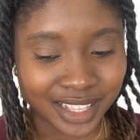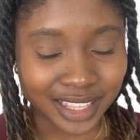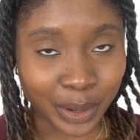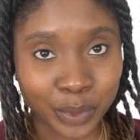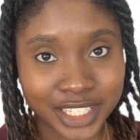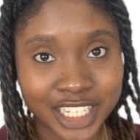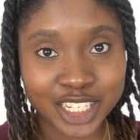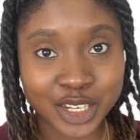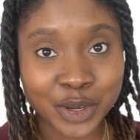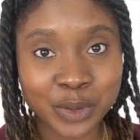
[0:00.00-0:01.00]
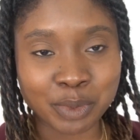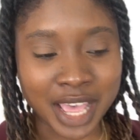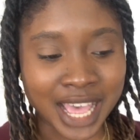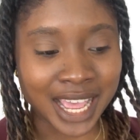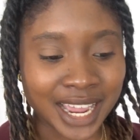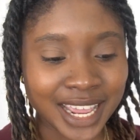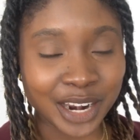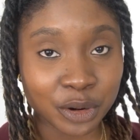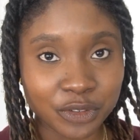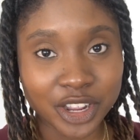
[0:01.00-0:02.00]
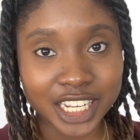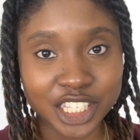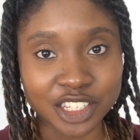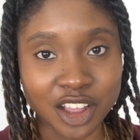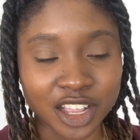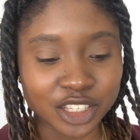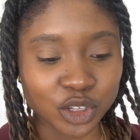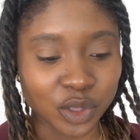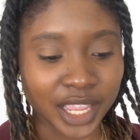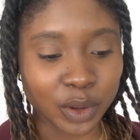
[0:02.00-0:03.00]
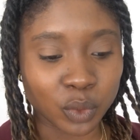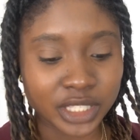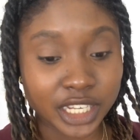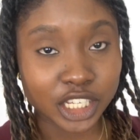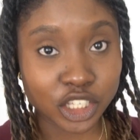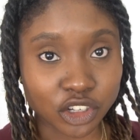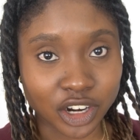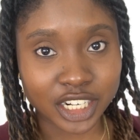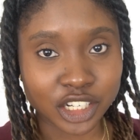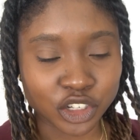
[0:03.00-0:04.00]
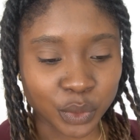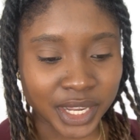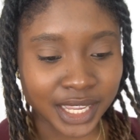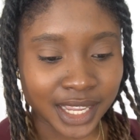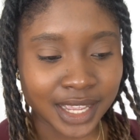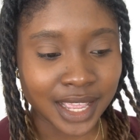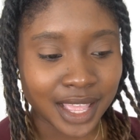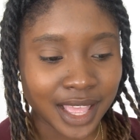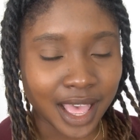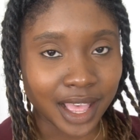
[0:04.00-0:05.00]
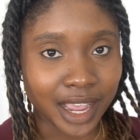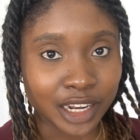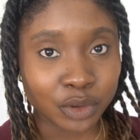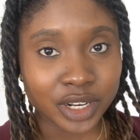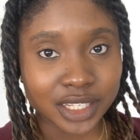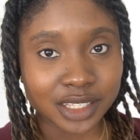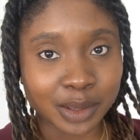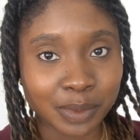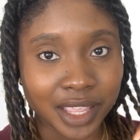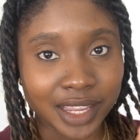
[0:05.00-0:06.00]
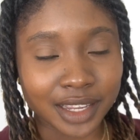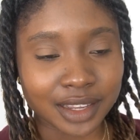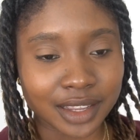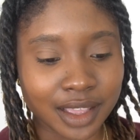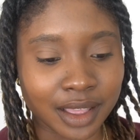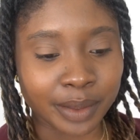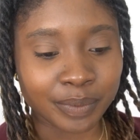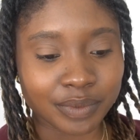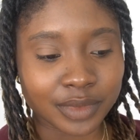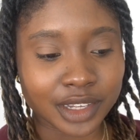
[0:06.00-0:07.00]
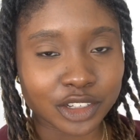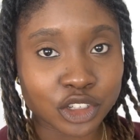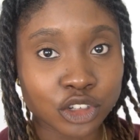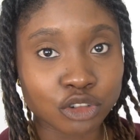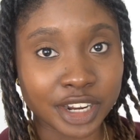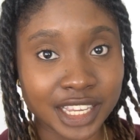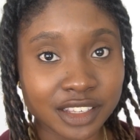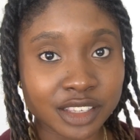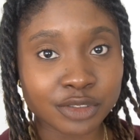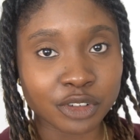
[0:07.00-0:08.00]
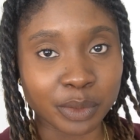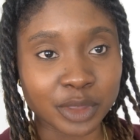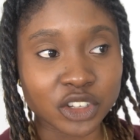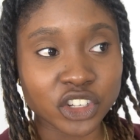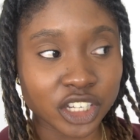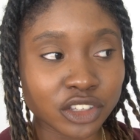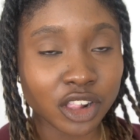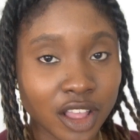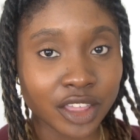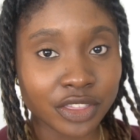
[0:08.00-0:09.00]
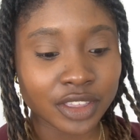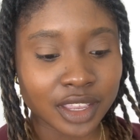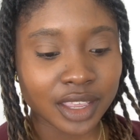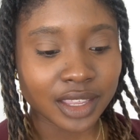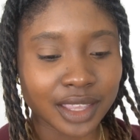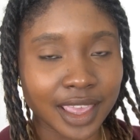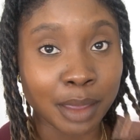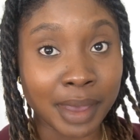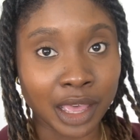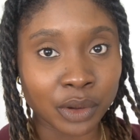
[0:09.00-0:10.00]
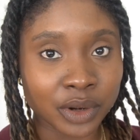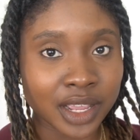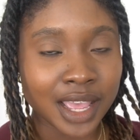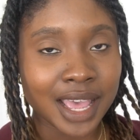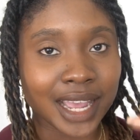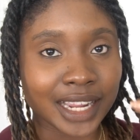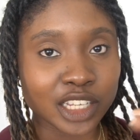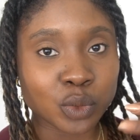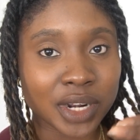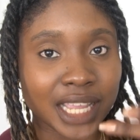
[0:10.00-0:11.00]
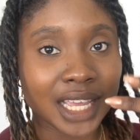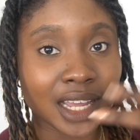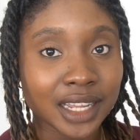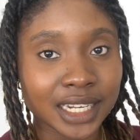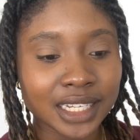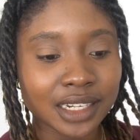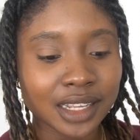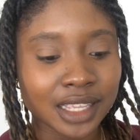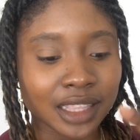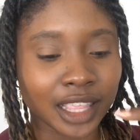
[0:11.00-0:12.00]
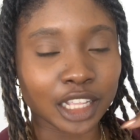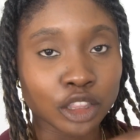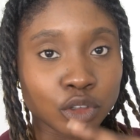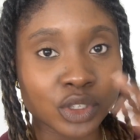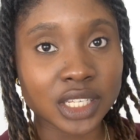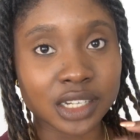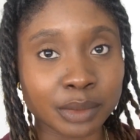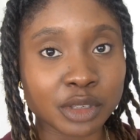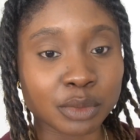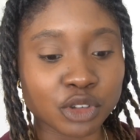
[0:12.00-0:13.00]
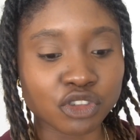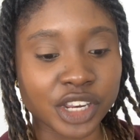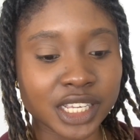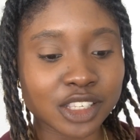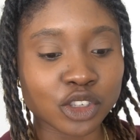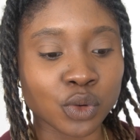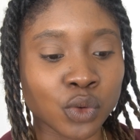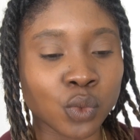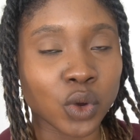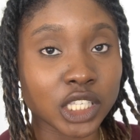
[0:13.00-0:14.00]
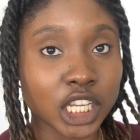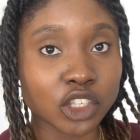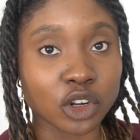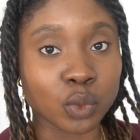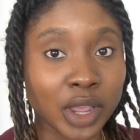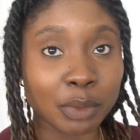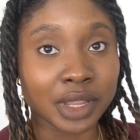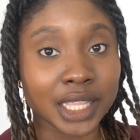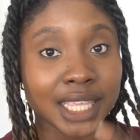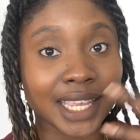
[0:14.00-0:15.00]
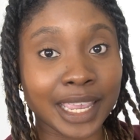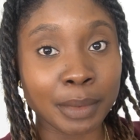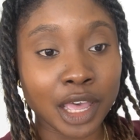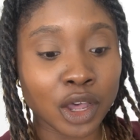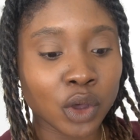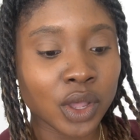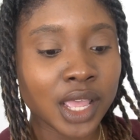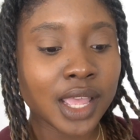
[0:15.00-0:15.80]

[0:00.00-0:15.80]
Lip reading: That wasn't too bad. I don't know if you guys saw, so like once I started doing it, I noticed some like strings from the cheesecloth came out. I guess when I cut it, it like loosened up some strings. So once I started wiping it, they came out.